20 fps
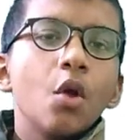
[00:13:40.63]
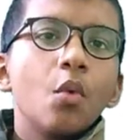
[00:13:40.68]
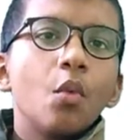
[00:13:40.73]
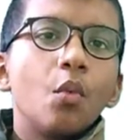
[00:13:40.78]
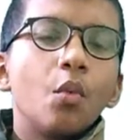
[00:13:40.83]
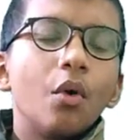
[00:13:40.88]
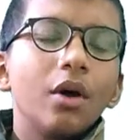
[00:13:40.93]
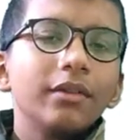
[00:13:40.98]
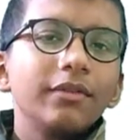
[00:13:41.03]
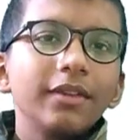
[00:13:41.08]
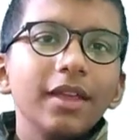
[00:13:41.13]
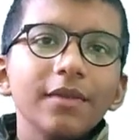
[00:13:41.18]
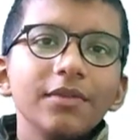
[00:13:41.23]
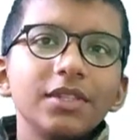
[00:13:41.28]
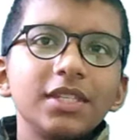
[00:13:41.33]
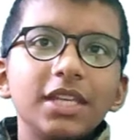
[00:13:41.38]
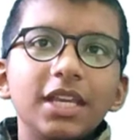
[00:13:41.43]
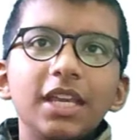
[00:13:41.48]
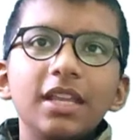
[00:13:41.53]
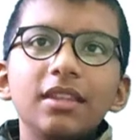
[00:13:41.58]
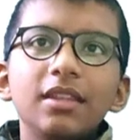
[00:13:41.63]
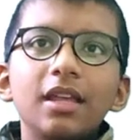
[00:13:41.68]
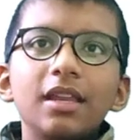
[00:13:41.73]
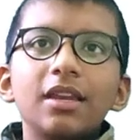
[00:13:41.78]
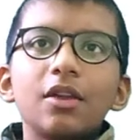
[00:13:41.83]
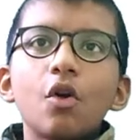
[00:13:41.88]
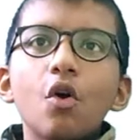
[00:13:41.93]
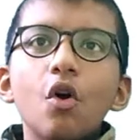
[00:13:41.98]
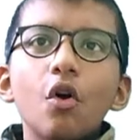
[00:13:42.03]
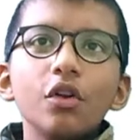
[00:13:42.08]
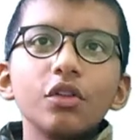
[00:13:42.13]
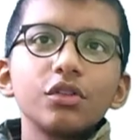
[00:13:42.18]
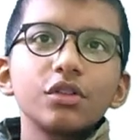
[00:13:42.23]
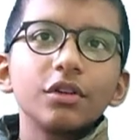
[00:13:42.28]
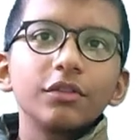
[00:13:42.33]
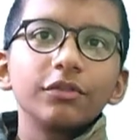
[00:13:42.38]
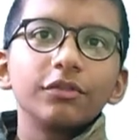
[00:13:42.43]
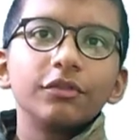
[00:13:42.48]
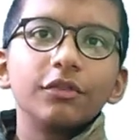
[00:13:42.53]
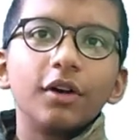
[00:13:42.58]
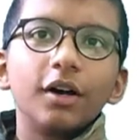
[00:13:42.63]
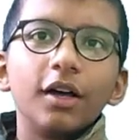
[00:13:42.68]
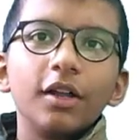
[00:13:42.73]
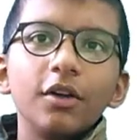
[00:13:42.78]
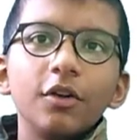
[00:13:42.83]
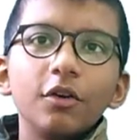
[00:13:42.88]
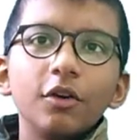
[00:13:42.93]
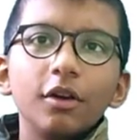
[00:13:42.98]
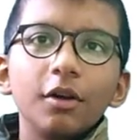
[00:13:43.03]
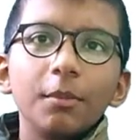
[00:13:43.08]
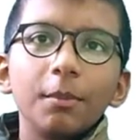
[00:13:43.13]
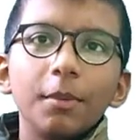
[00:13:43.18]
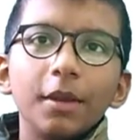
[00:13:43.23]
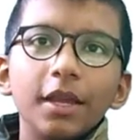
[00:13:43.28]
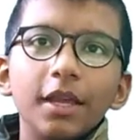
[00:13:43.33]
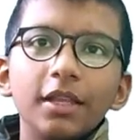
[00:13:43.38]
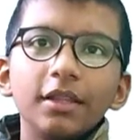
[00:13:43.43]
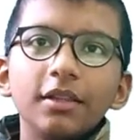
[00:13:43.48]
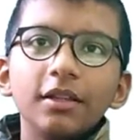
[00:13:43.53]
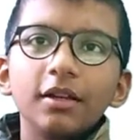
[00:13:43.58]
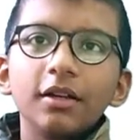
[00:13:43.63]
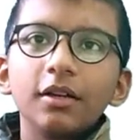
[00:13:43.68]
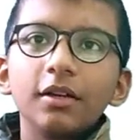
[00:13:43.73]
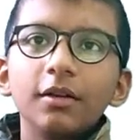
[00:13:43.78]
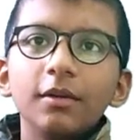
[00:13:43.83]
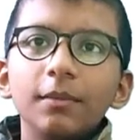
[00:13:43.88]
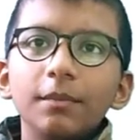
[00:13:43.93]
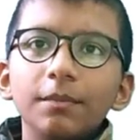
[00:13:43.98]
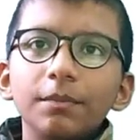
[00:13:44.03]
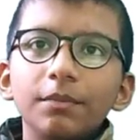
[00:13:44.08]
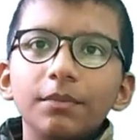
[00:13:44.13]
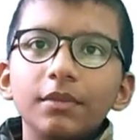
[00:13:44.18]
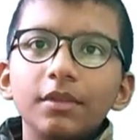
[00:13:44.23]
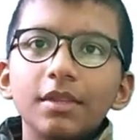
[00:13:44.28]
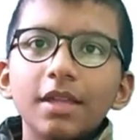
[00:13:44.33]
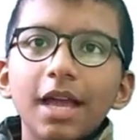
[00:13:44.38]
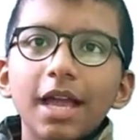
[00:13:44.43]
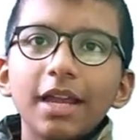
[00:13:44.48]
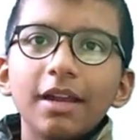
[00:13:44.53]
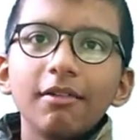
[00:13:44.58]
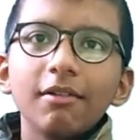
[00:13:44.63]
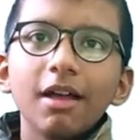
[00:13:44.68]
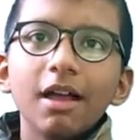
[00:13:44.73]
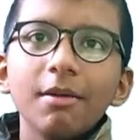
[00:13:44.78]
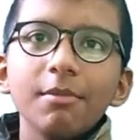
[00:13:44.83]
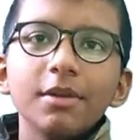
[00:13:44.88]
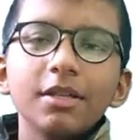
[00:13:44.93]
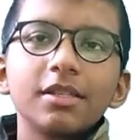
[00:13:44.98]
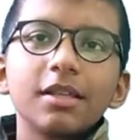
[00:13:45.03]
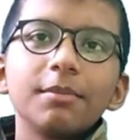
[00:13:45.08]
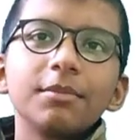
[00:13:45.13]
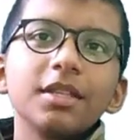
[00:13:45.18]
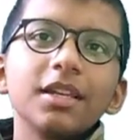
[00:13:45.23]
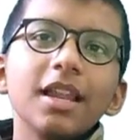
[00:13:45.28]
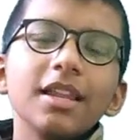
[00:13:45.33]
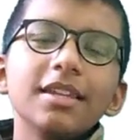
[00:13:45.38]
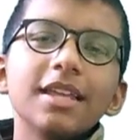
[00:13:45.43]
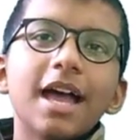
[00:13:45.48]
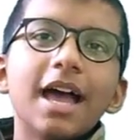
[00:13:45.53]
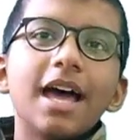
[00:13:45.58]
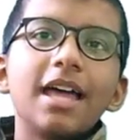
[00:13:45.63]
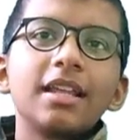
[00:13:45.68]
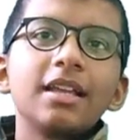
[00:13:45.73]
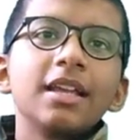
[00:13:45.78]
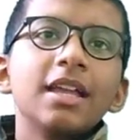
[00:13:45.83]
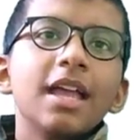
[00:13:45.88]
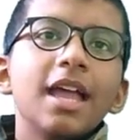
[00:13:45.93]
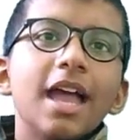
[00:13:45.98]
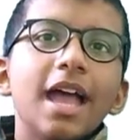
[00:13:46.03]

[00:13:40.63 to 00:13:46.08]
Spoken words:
What we have seen, then cost of 1 would be, the diagram is something like that,